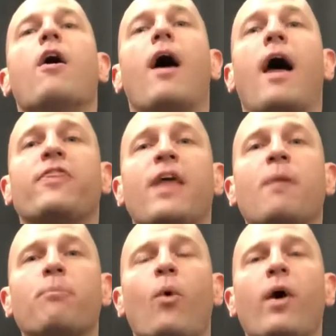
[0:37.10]
At
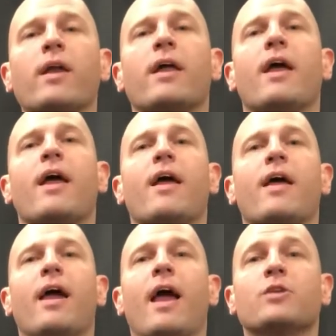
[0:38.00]
that point,
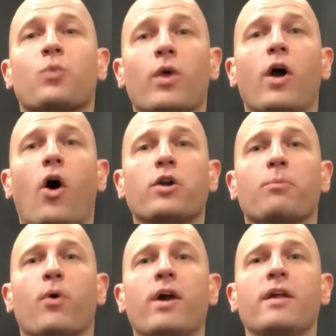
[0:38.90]
it's really hard to
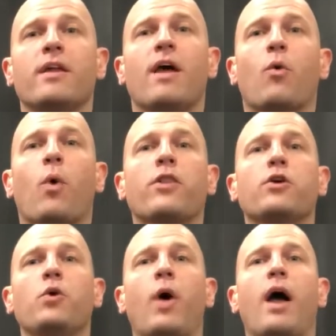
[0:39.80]
breathe. Whether
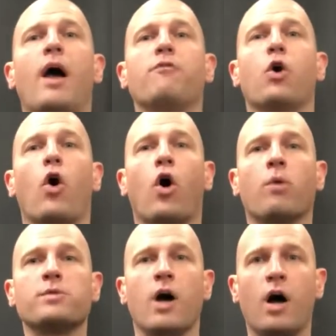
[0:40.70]
you have your
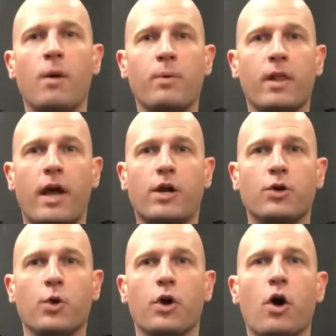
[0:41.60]
arms up, like you're
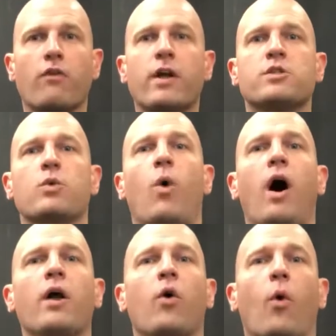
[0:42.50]
doing an overhead
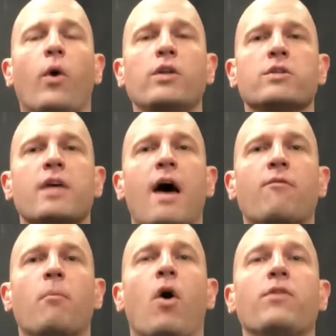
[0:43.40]
squat, or you just have
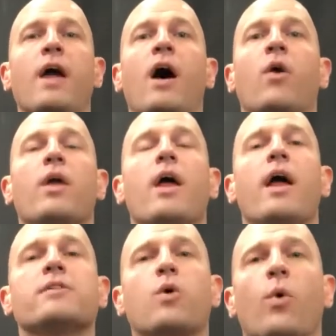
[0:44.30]
them down,
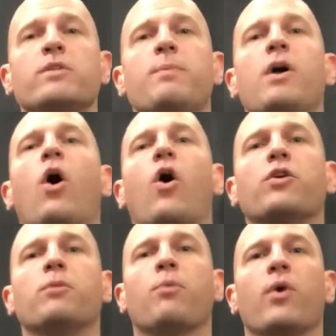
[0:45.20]
it's going to be
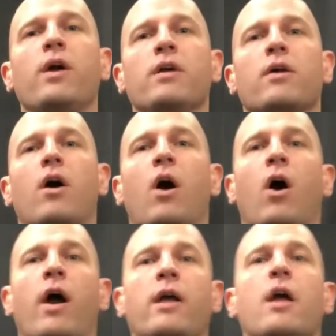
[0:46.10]
hard to breathe, all
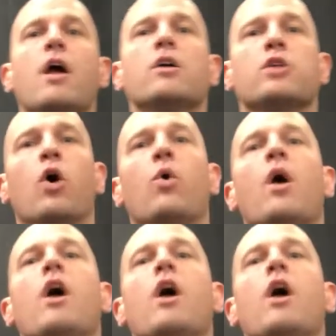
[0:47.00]
right? So